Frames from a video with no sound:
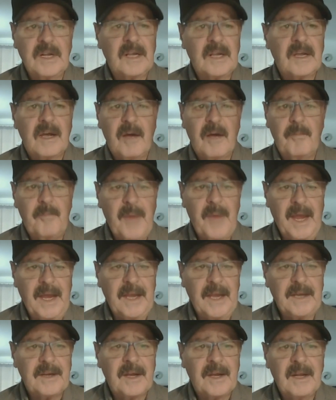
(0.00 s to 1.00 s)
a
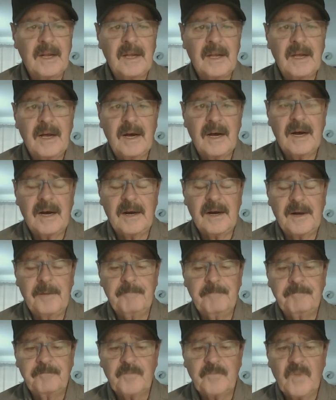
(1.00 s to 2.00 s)
bait
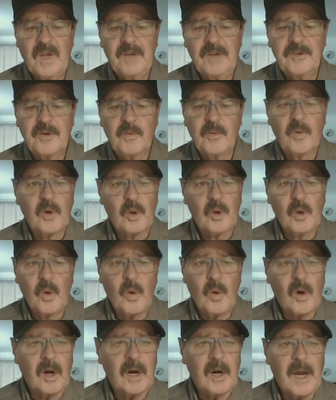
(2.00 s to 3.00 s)
to a
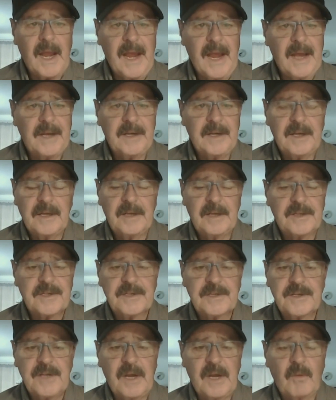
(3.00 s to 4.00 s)
lure, and
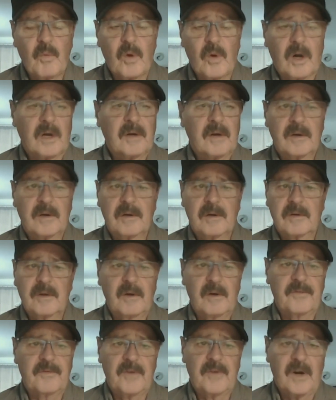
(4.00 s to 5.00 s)
they work.
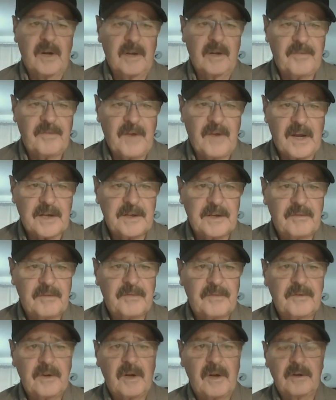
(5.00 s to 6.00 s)
They're very effective.
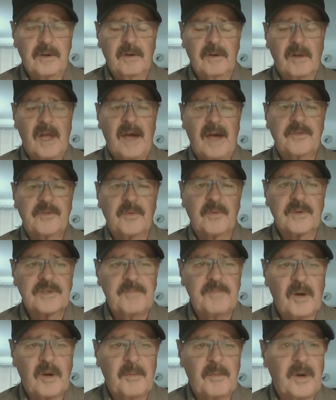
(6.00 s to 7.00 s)
Now you'll have to
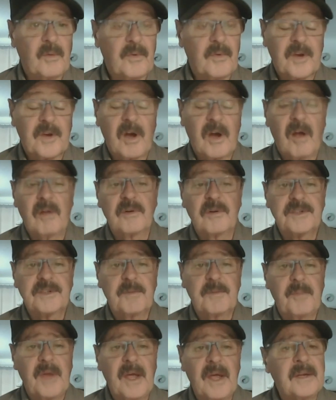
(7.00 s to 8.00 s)
experiment with colors
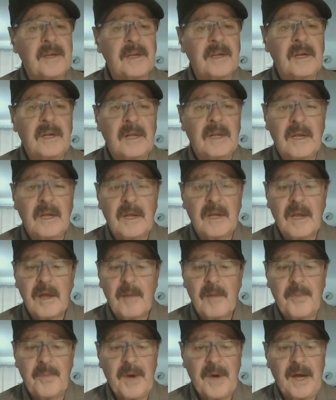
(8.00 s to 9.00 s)
a bit,
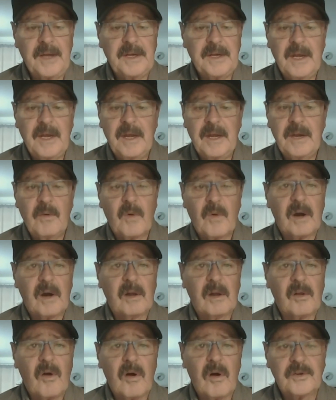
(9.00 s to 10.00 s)
but anywhere
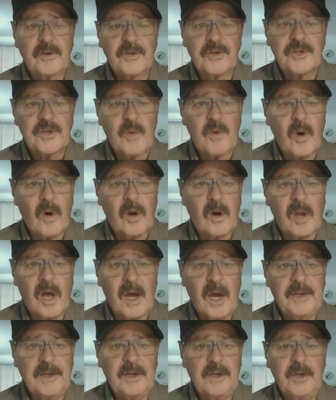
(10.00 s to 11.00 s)
along the
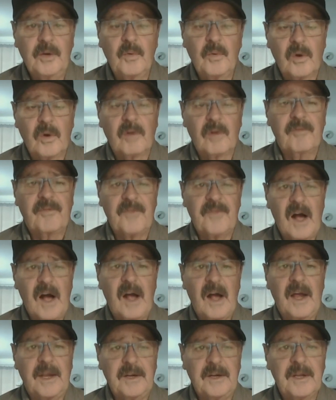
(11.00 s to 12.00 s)
shoreline, you will
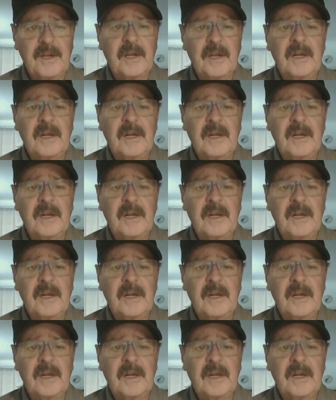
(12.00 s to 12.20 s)
find